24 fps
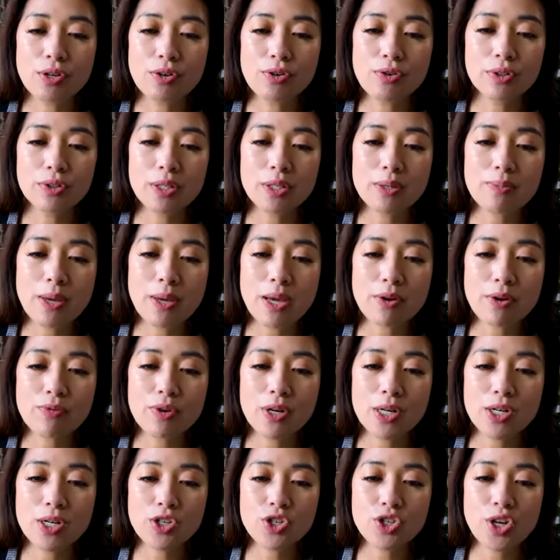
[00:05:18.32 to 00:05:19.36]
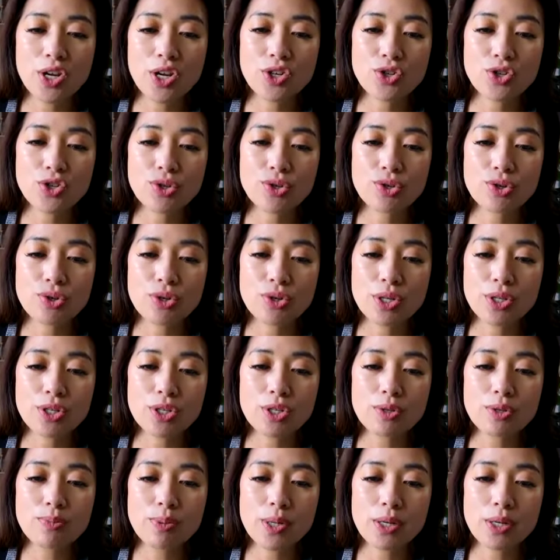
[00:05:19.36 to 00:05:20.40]
could only make one change during
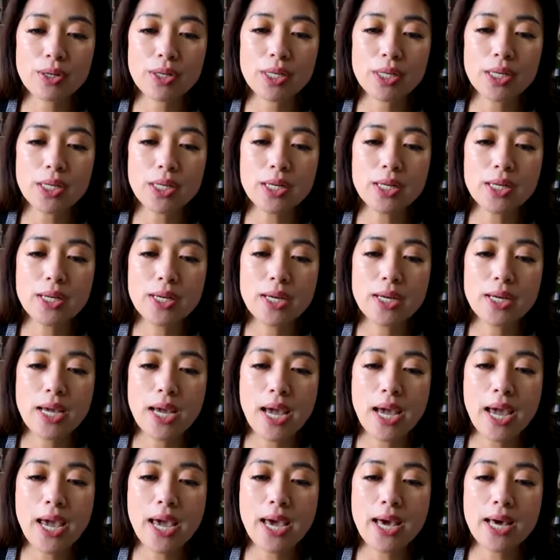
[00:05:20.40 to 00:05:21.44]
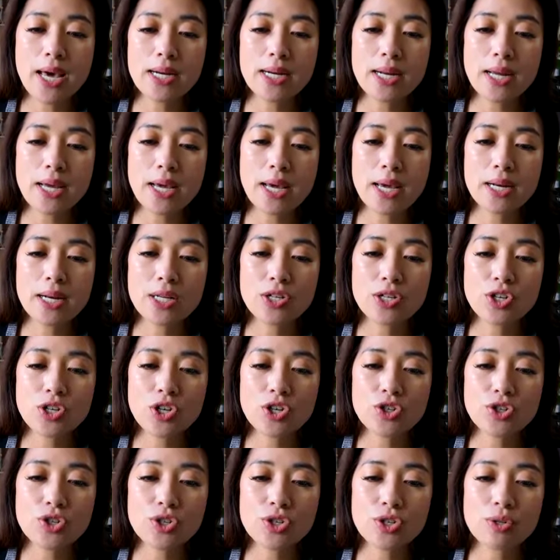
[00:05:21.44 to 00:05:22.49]
this period, and any
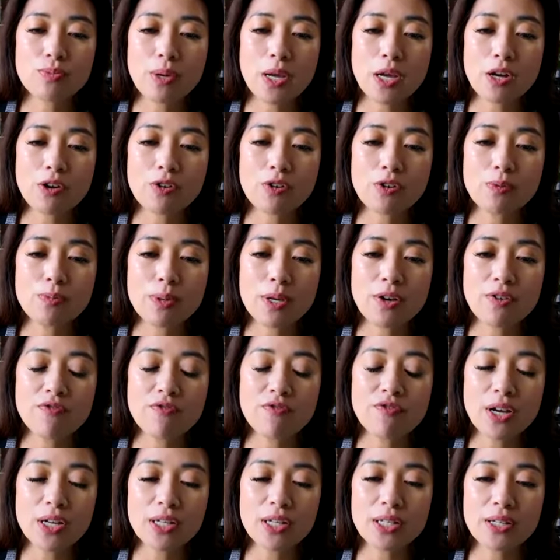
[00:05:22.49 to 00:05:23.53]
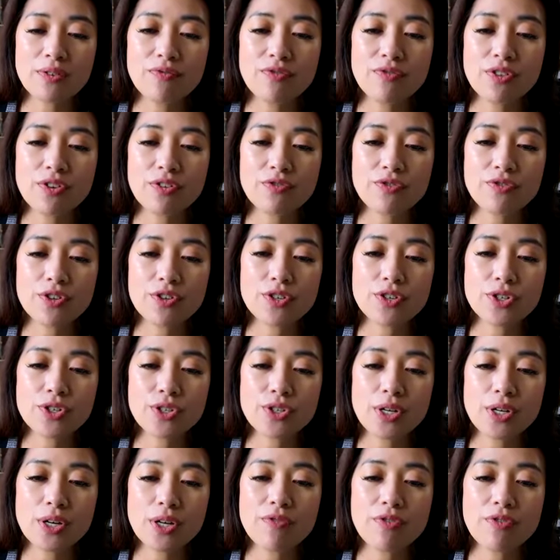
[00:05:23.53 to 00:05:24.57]
changes you make will be effective the
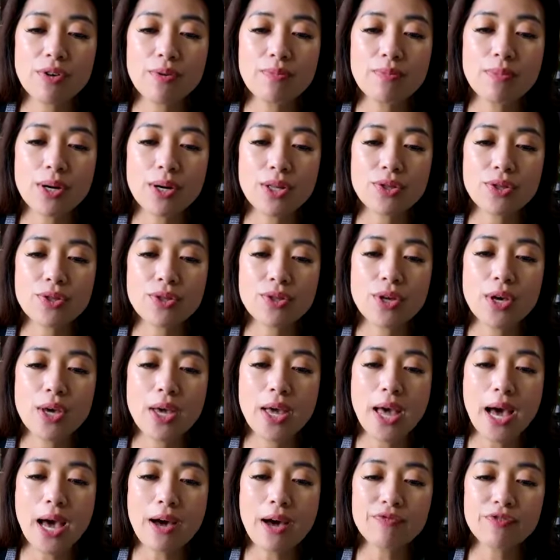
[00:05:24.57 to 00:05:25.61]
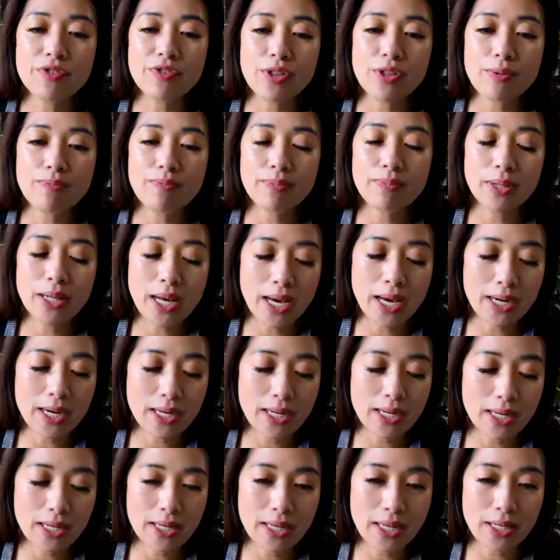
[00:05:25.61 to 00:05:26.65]
first of the month after the
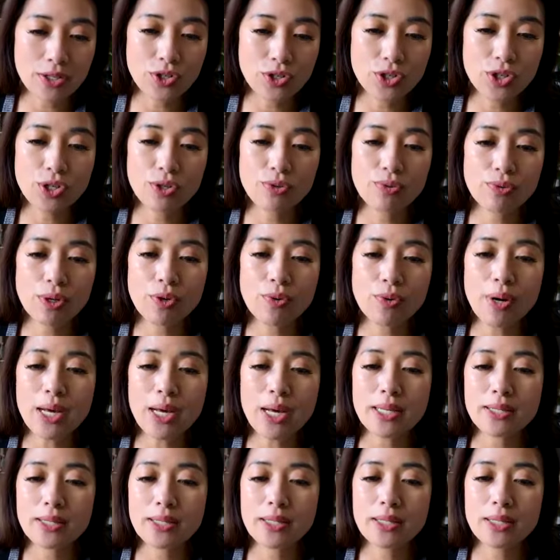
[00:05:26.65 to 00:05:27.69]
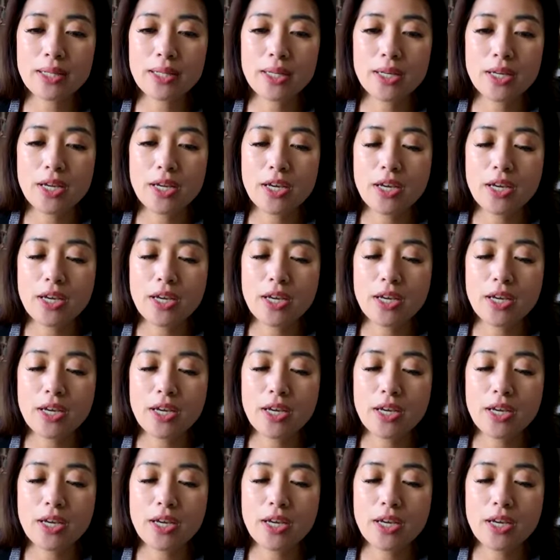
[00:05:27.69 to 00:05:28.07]
plan gets your request.